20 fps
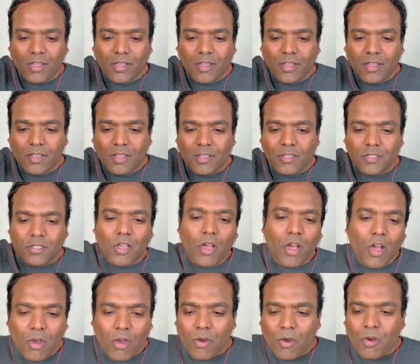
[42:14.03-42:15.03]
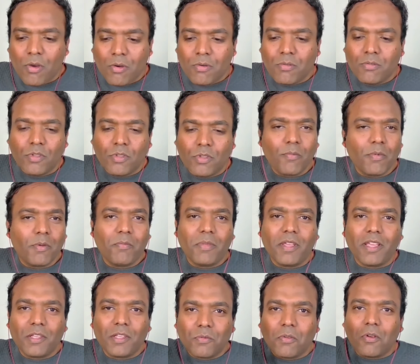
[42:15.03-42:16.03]
So human
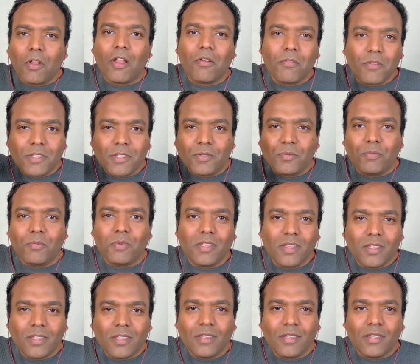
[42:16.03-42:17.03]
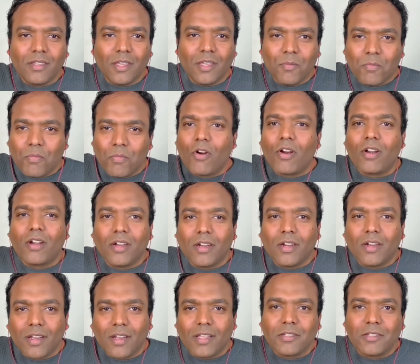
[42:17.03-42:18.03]
beings will always be important,
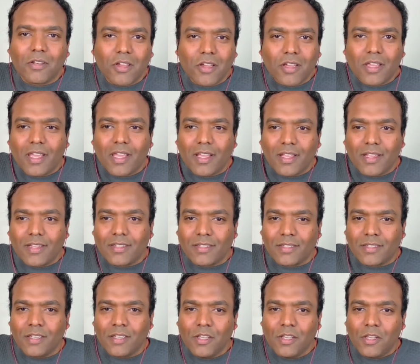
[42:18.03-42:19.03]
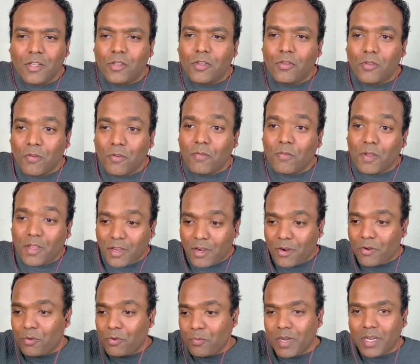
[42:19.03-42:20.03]
as long as you figure out
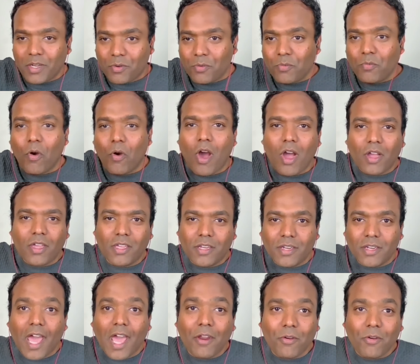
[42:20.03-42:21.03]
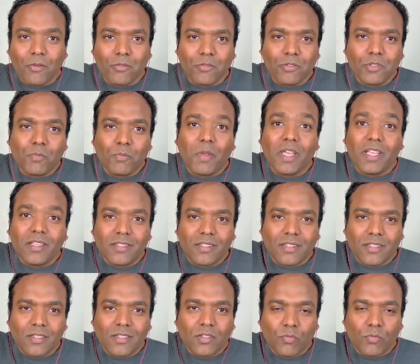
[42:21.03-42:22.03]
a way to walk in narrow
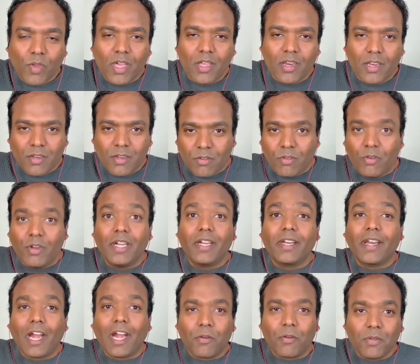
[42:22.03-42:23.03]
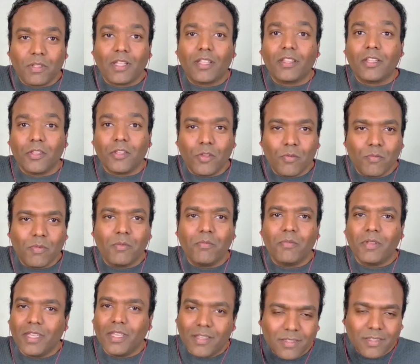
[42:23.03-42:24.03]
spaces wherein you interact with other human
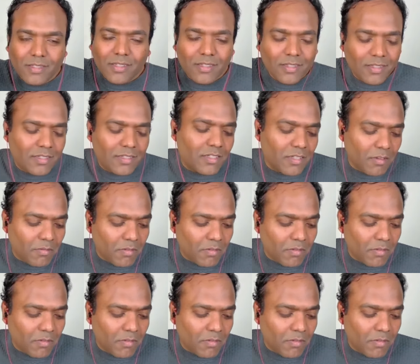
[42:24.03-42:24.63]
beings and stuff like